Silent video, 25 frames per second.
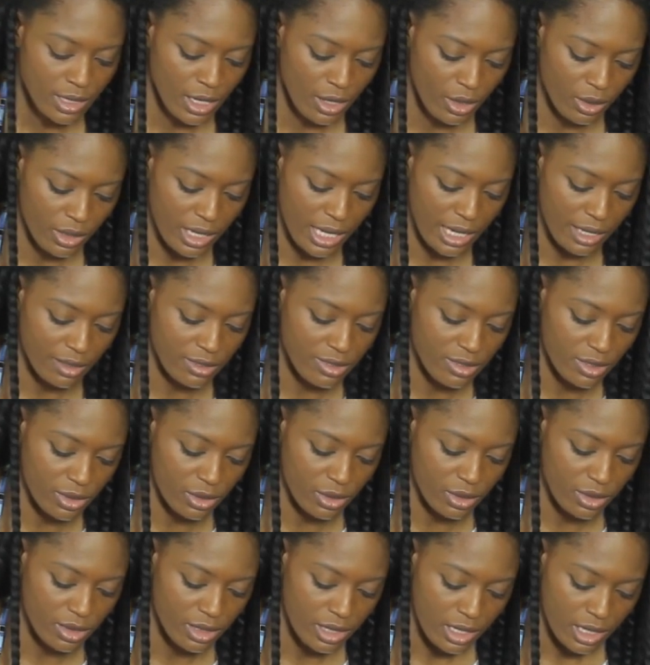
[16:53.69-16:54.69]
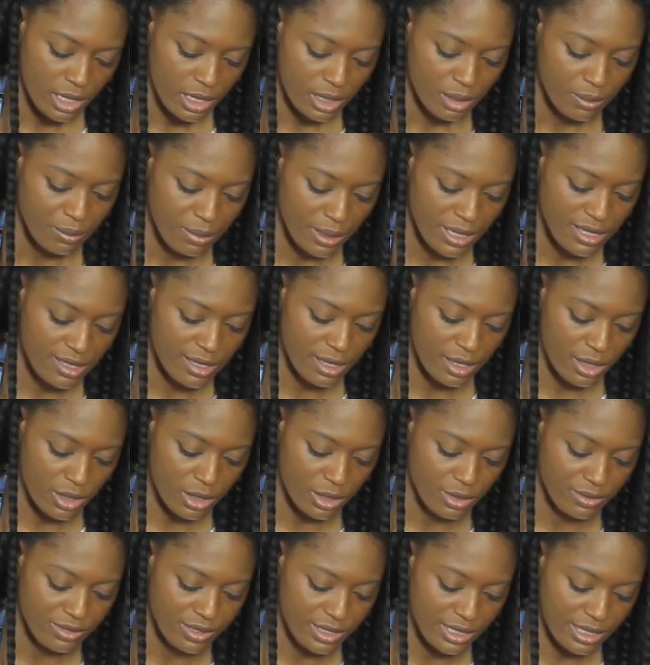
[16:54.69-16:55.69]
Okay, so butter
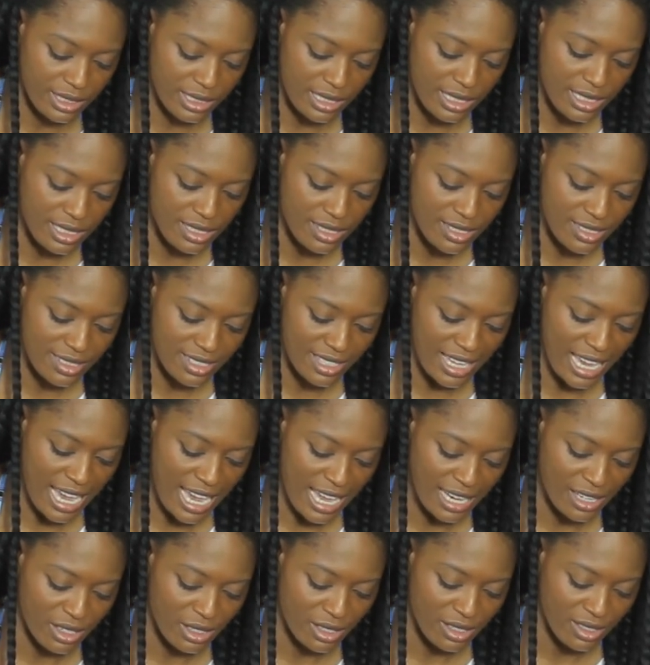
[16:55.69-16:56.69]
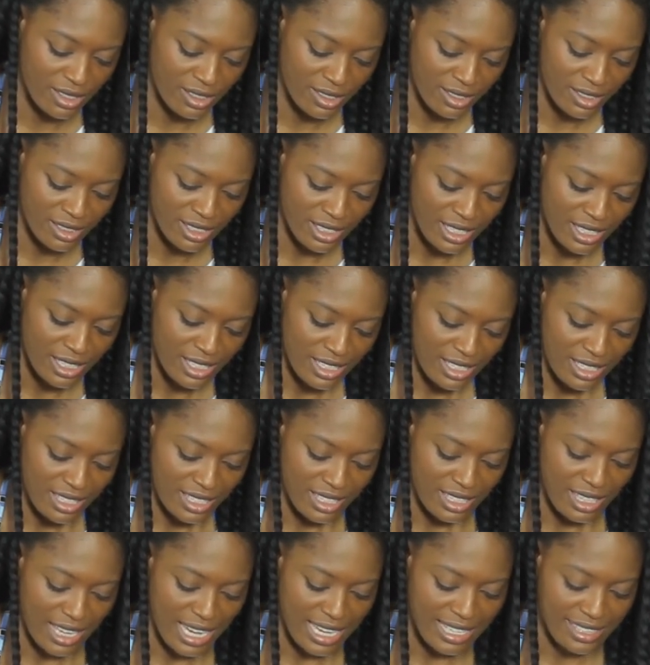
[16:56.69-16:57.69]
over these, and
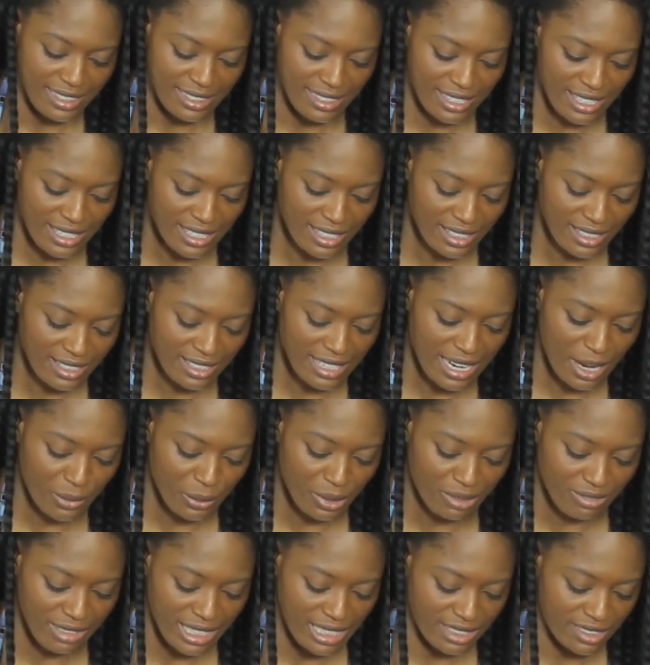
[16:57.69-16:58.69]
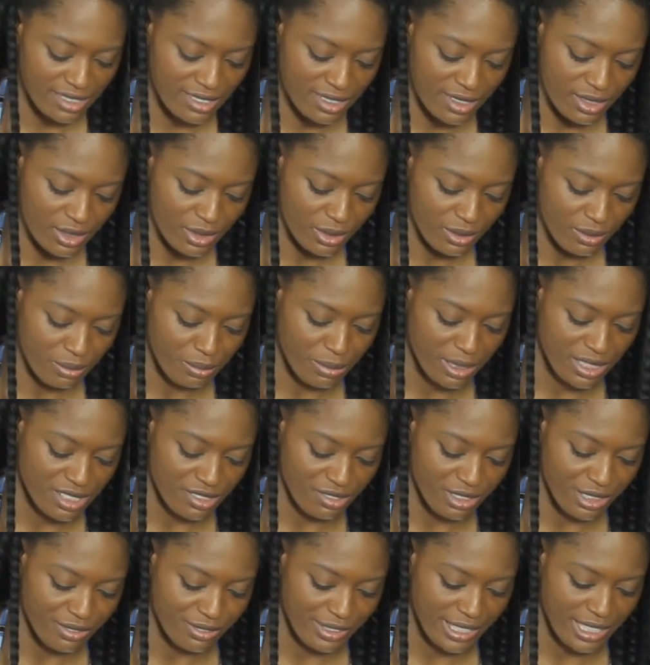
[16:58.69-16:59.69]
I think now we're ready to go,
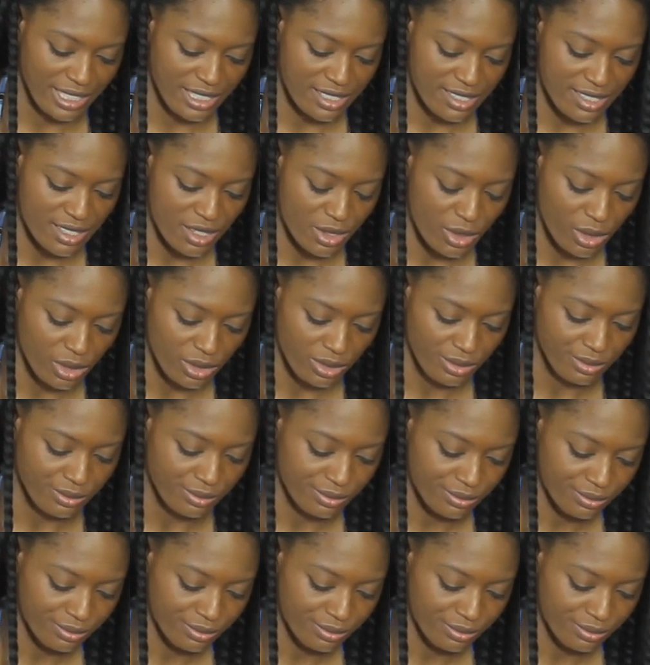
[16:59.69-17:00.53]
buttery fingers and all.